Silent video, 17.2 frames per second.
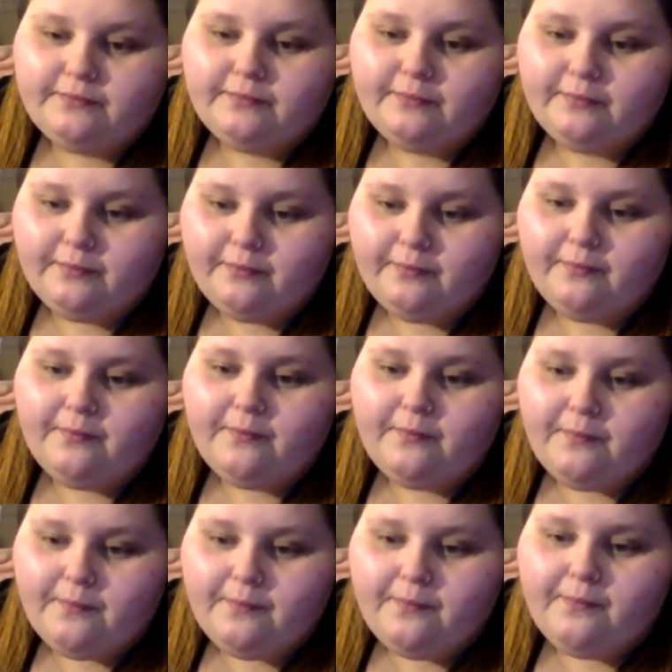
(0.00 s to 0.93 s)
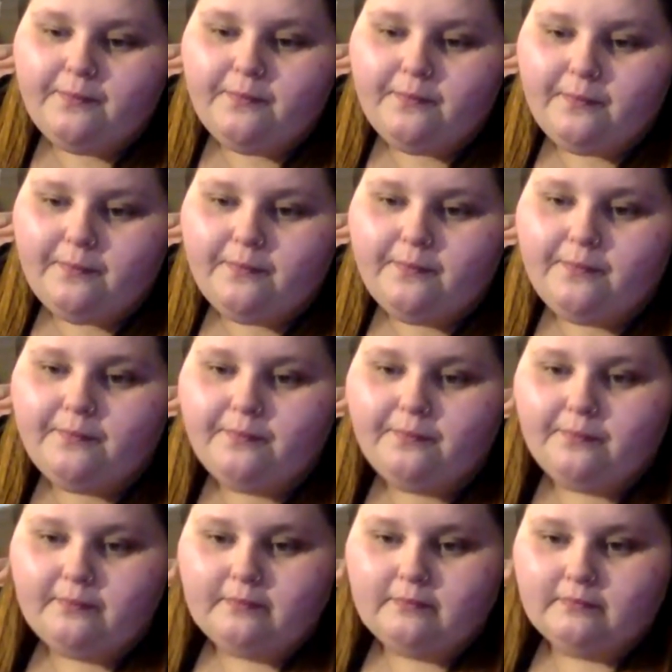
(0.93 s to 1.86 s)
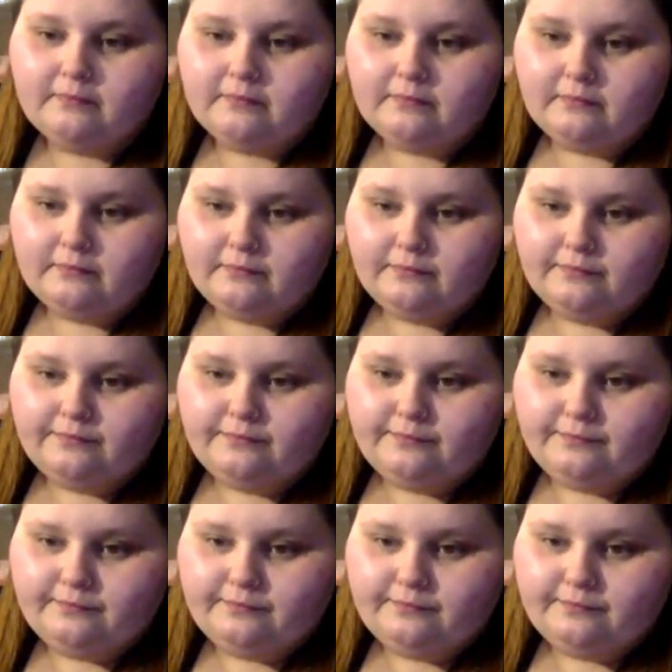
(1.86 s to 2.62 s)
No one is speaking in this clip.